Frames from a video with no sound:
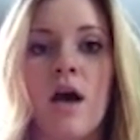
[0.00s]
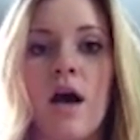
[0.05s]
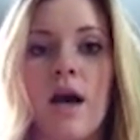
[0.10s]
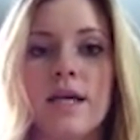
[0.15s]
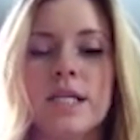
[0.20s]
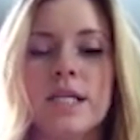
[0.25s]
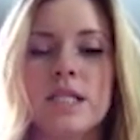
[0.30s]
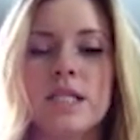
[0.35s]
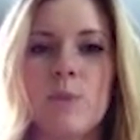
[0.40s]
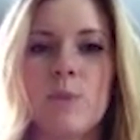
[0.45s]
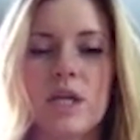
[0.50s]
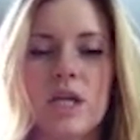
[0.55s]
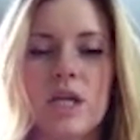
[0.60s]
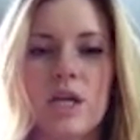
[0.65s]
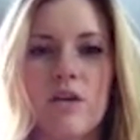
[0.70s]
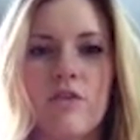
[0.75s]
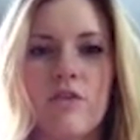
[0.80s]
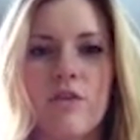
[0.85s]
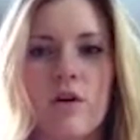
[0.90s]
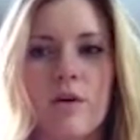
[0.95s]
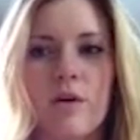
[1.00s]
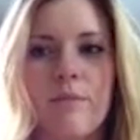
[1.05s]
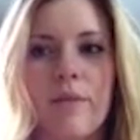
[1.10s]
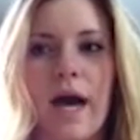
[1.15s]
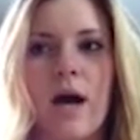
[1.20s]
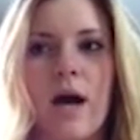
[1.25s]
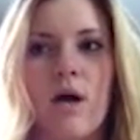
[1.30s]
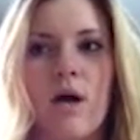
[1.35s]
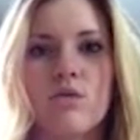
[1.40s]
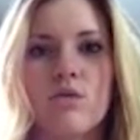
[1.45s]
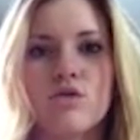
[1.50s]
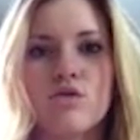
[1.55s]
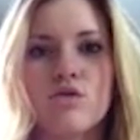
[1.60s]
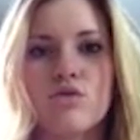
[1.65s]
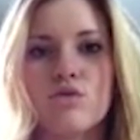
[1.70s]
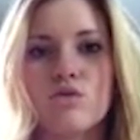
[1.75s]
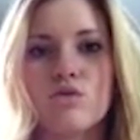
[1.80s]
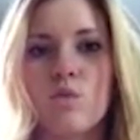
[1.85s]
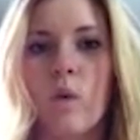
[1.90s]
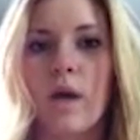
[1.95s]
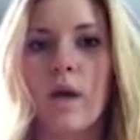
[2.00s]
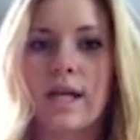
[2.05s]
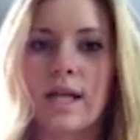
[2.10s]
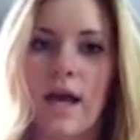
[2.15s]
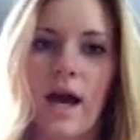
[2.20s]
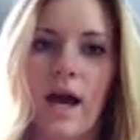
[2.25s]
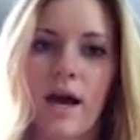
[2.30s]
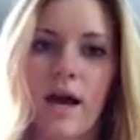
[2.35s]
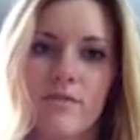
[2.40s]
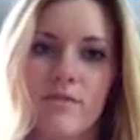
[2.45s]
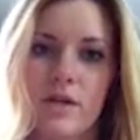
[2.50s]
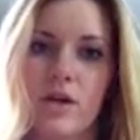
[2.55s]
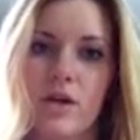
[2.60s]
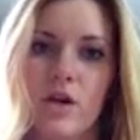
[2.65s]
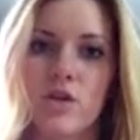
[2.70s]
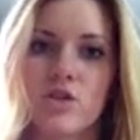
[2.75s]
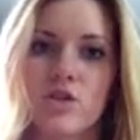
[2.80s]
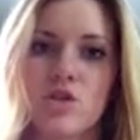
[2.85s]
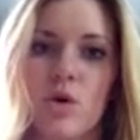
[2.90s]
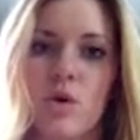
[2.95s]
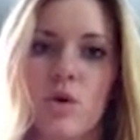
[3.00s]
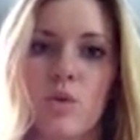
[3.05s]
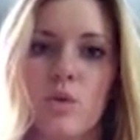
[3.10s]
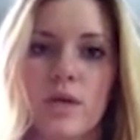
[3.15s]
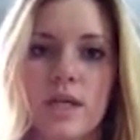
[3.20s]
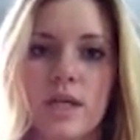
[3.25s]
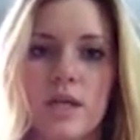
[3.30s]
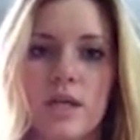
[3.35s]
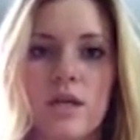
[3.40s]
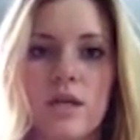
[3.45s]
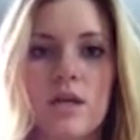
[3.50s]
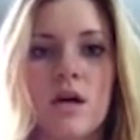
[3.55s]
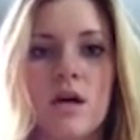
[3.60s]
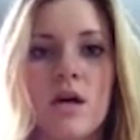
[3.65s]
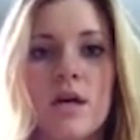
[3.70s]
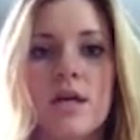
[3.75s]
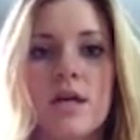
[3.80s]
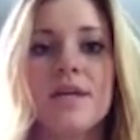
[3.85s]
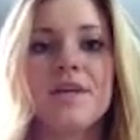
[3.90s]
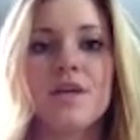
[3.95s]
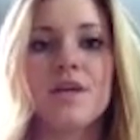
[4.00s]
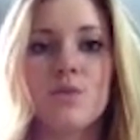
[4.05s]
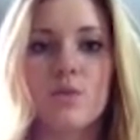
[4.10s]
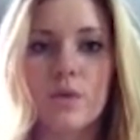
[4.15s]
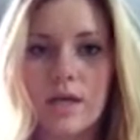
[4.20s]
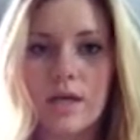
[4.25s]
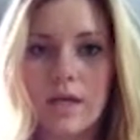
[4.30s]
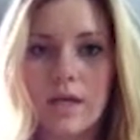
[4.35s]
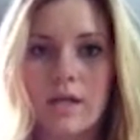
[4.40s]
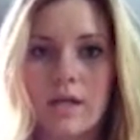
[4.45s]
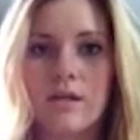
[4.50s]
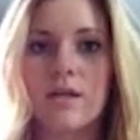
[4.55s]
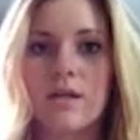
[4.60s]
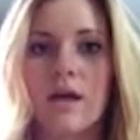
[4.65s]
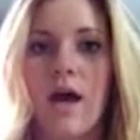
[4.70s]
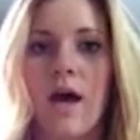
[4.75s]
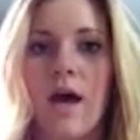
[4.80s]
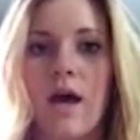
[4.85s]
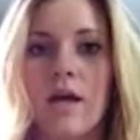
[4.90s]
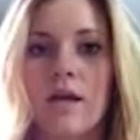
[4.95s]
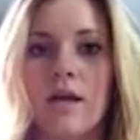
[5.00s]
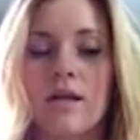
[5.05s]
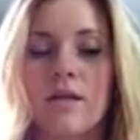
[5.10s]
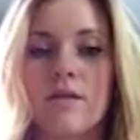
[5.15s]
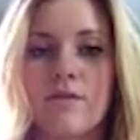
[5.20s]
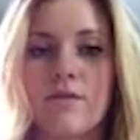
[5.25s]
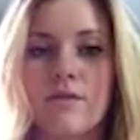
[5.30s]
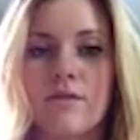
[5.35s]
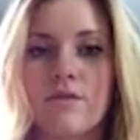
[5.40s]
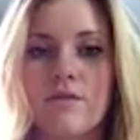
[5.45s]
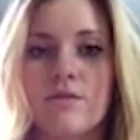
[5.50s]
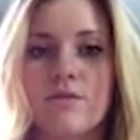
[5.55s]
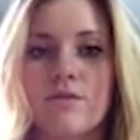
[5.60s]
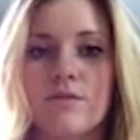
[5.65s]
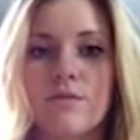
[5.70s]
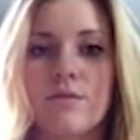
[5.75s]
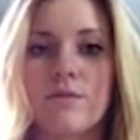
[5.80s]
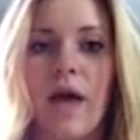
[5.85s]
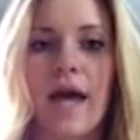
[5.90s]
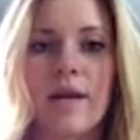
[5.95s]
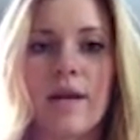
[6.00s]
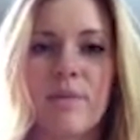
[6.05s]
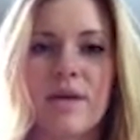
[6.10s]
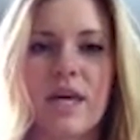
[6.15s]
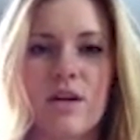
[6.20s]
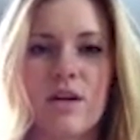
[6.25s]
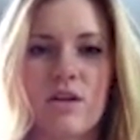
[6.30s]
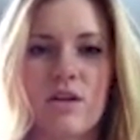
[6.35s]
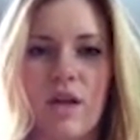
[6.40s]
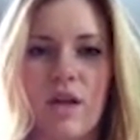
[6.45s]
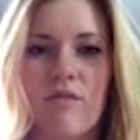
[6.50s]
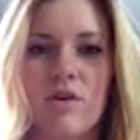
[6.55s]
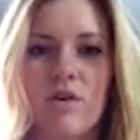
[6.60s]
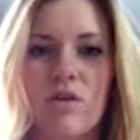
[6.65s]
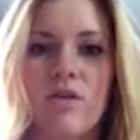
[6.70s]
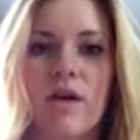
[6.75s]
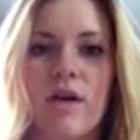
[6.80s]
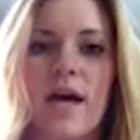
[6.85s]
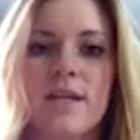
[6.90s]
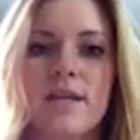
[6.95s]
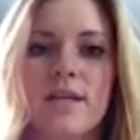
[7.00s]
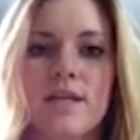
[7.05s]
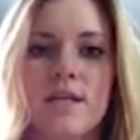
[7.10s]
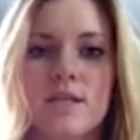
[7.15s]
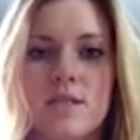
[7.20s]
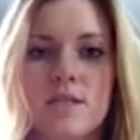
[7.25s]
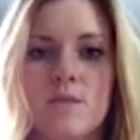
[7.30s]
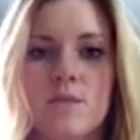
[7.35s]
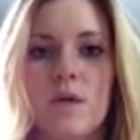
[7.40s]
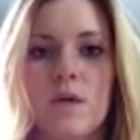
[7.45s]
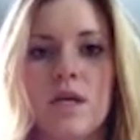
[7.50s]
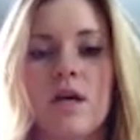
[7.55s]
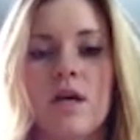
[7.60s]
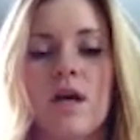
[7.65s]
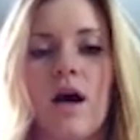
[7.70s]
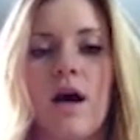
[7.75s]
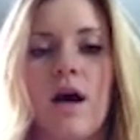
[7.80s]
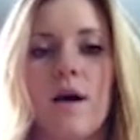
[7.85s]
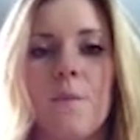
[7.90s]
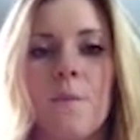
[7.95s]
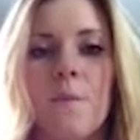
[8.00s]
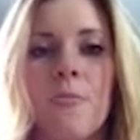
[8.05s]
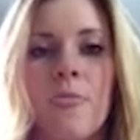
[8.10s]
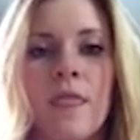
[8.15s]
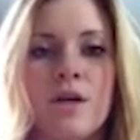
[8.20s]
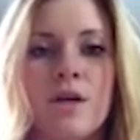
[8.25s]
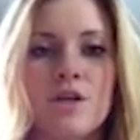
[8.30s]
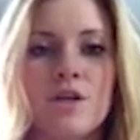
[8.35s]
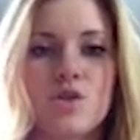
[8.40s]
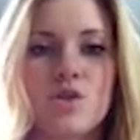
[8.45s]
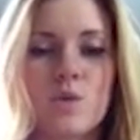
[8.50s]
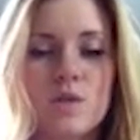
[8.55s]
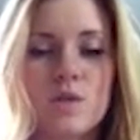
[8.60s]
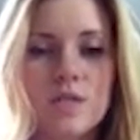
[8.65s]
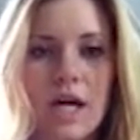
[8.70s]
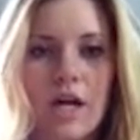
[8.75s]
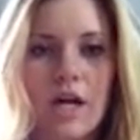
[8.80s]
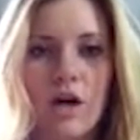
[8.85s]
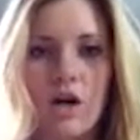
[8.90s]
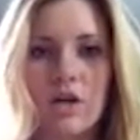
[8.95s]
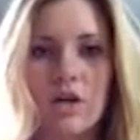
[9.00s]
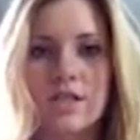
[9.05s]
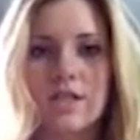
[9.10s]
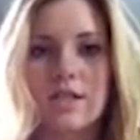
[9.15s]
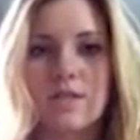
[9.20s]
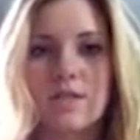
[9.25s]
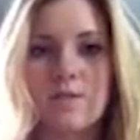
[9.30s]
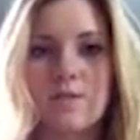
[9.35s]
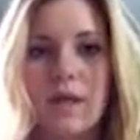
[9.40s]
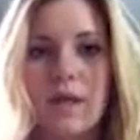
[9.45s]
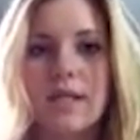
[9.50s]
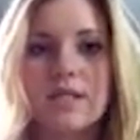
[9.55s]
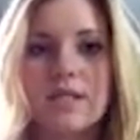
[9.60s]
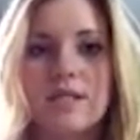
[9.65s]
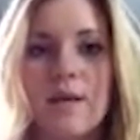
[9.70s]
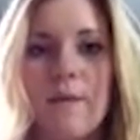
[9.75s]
He's been here for about 1.5 years, so he can read and at a beginner level, and he can speak, so it was kind of hard to explain